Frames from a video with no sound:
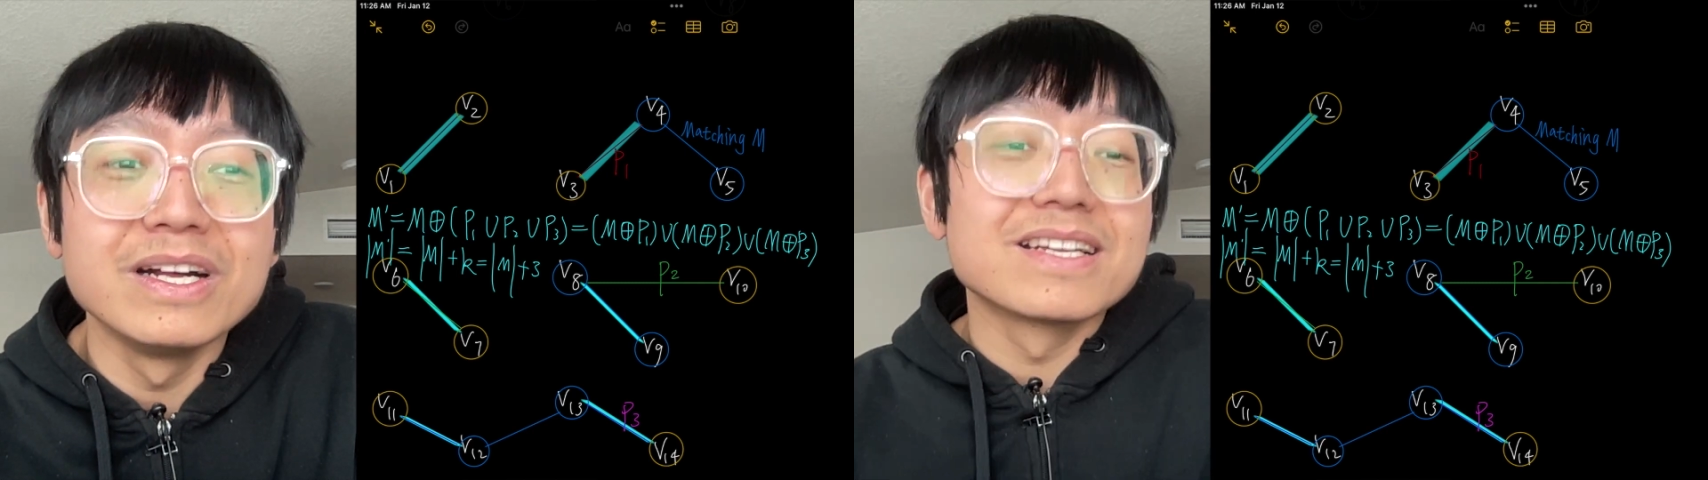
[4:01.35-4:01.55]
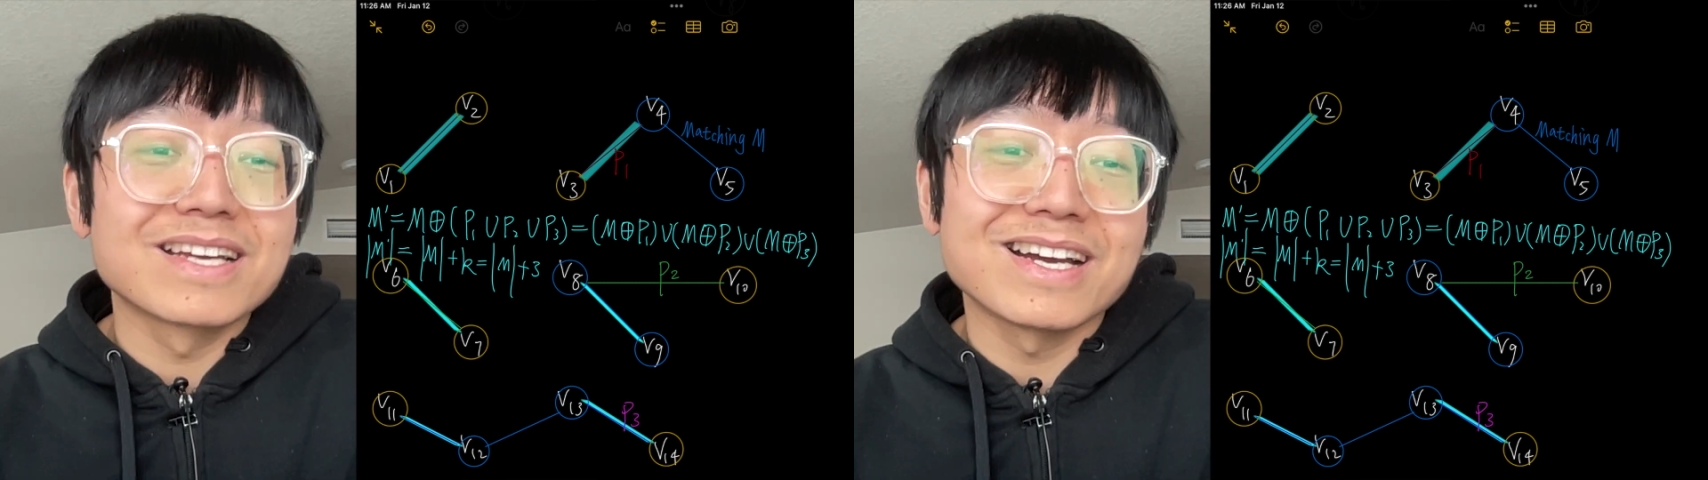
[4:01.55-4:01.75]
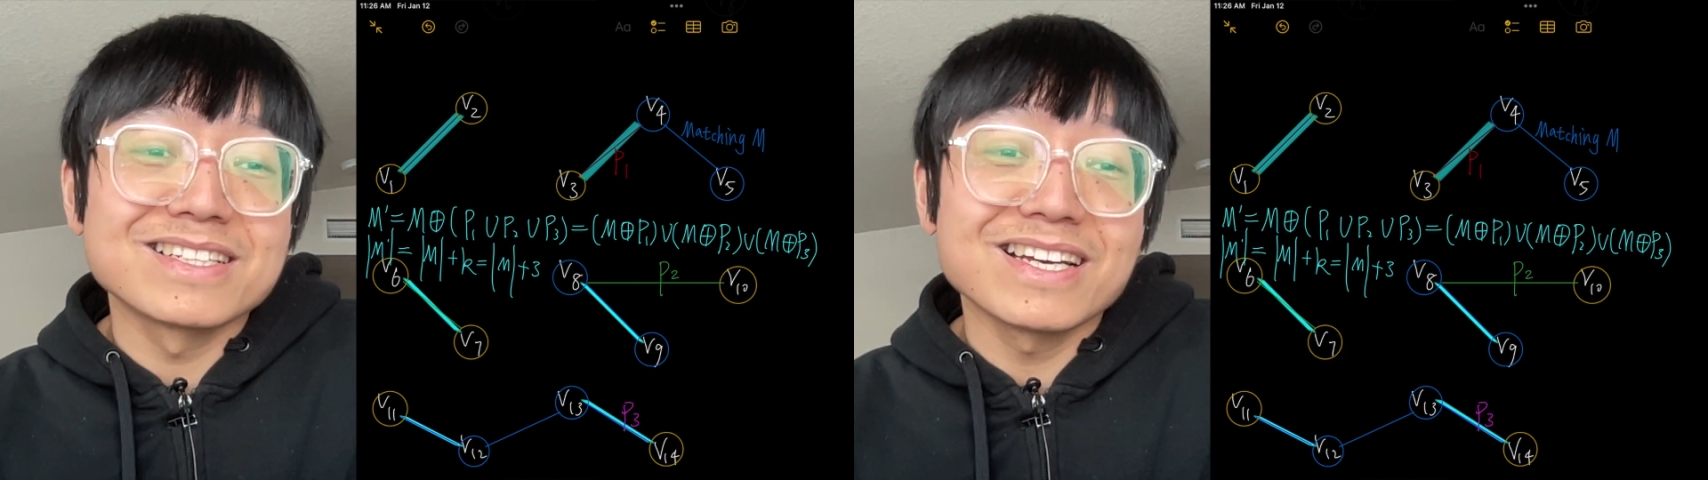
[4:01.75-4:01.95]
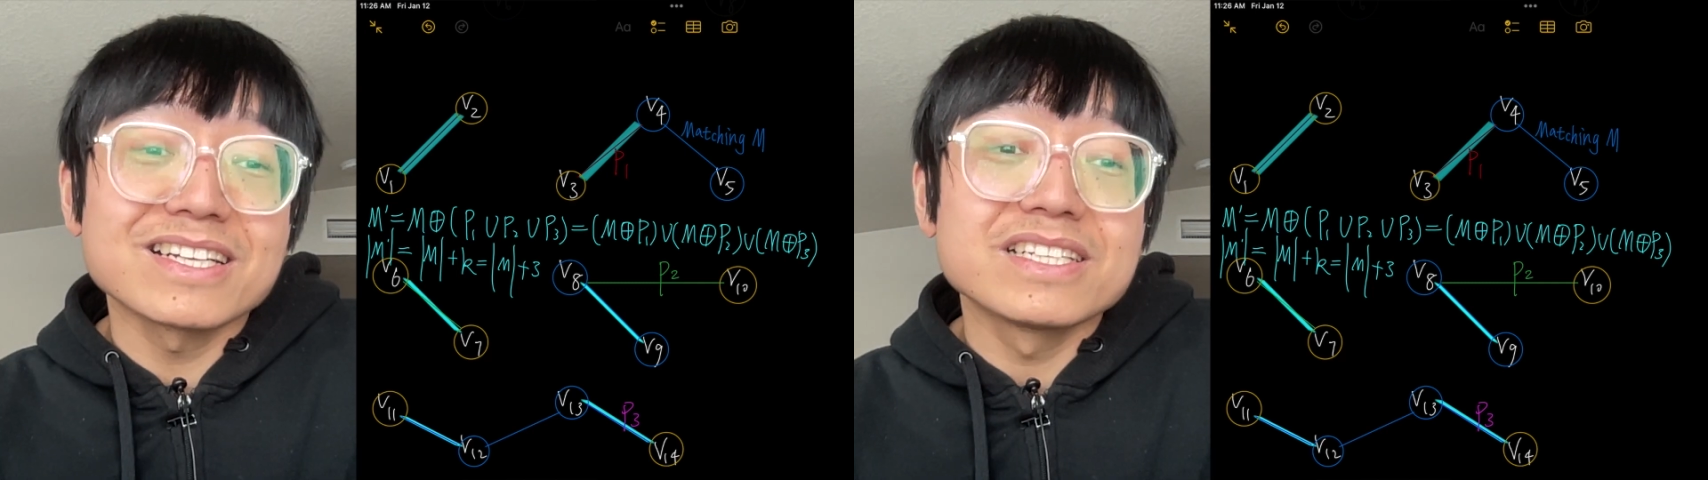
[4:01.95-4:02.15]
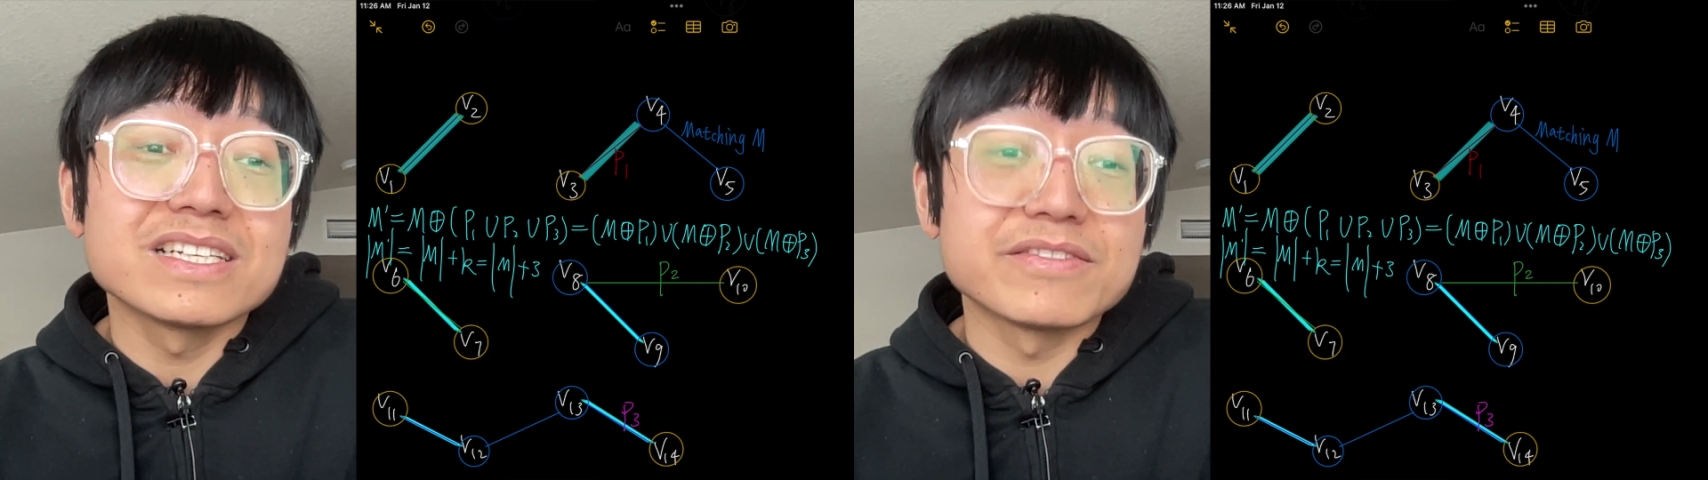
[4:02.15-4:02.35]
the
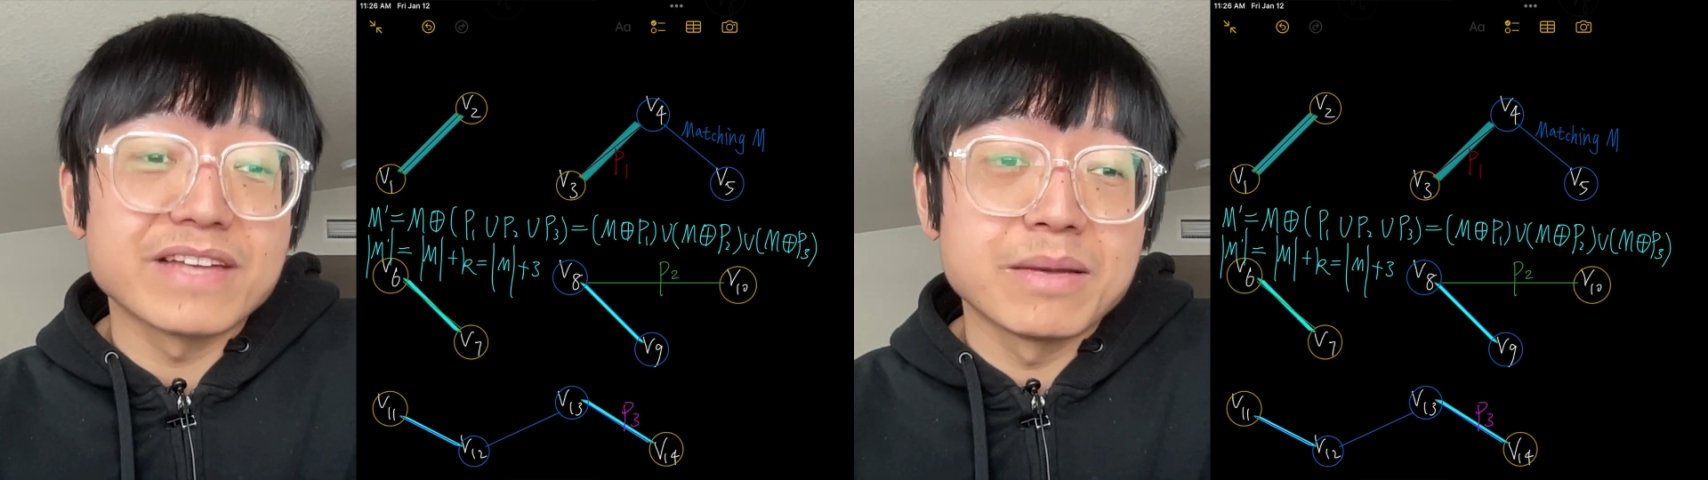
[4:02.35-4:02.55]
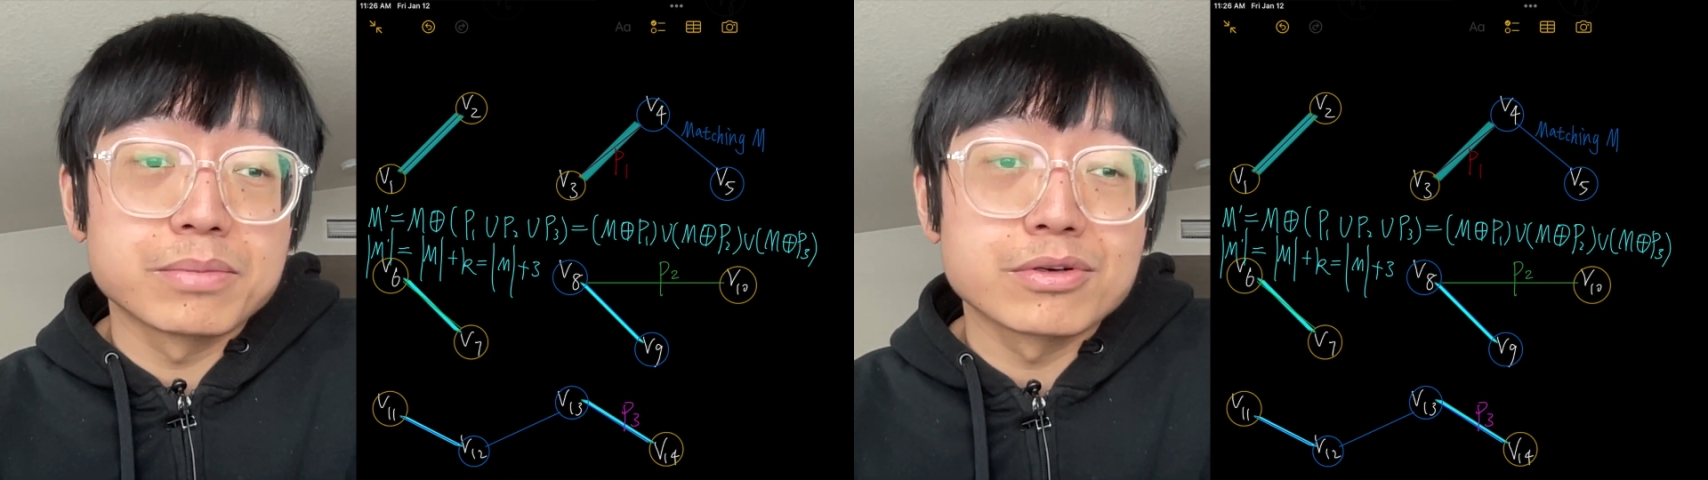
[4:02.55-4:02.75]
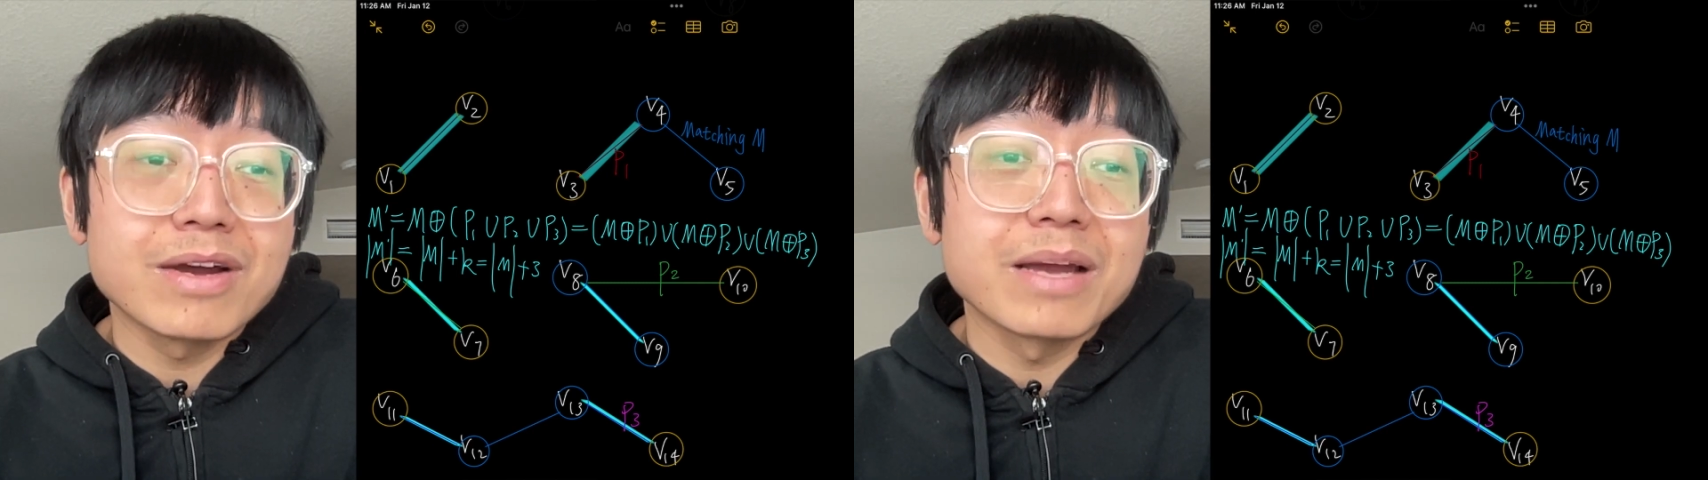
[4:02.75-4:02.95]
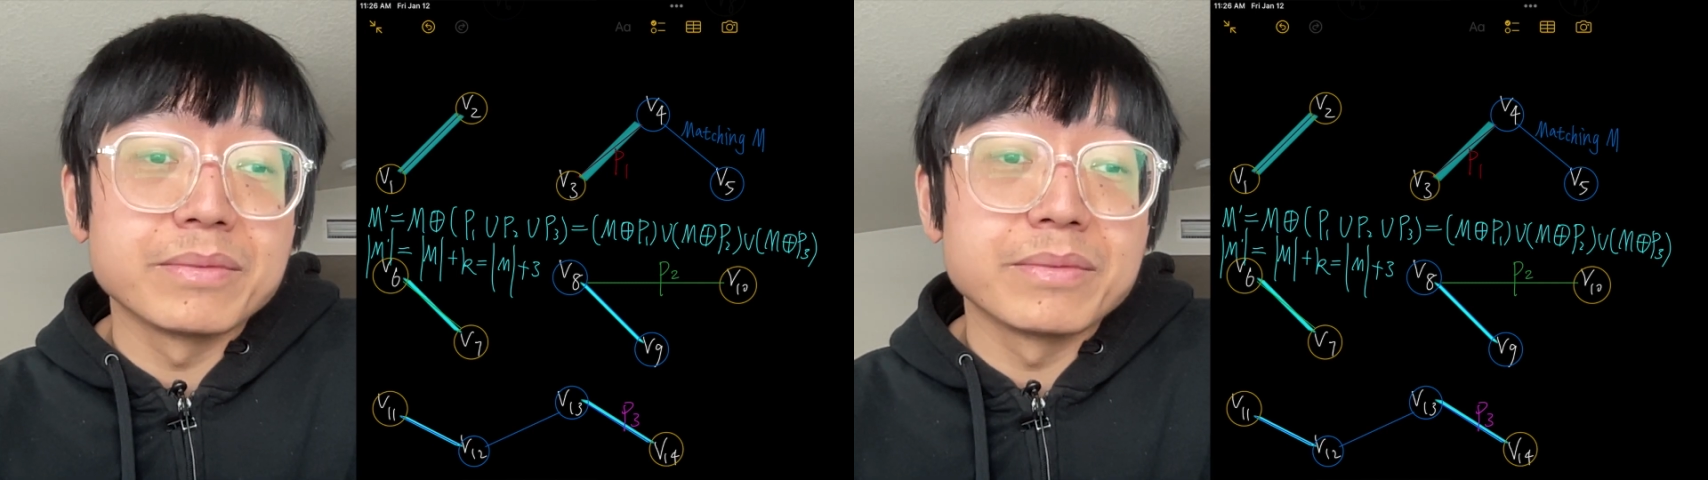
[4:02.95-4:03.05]
cardinality of M prime